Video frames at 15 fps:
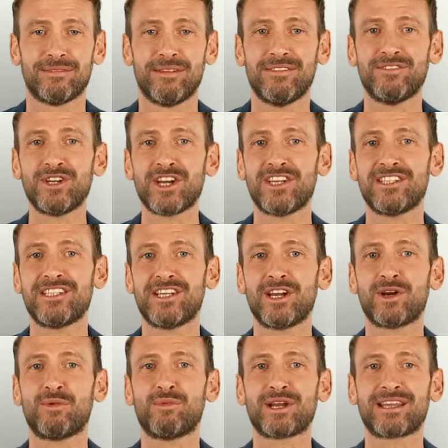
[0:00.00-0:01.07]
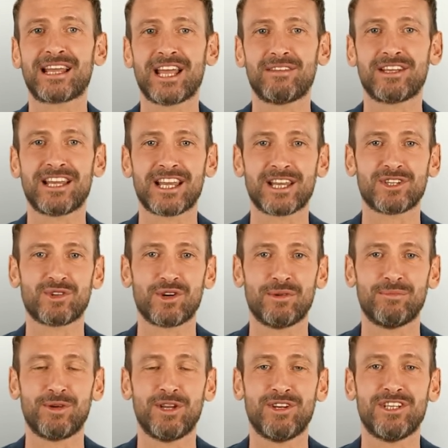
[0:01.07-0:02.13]
First, we navigate to a
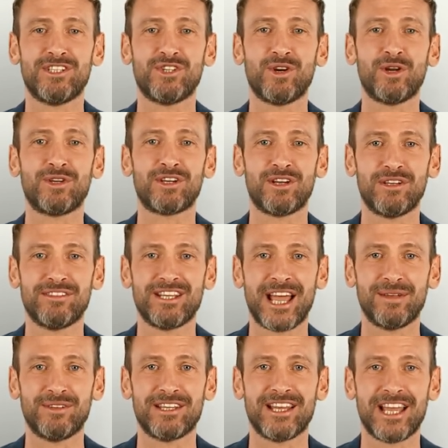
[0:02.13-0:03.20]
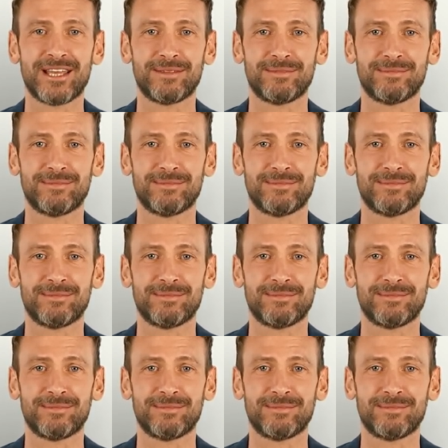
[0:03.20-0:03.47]
purchase order of Fabricam.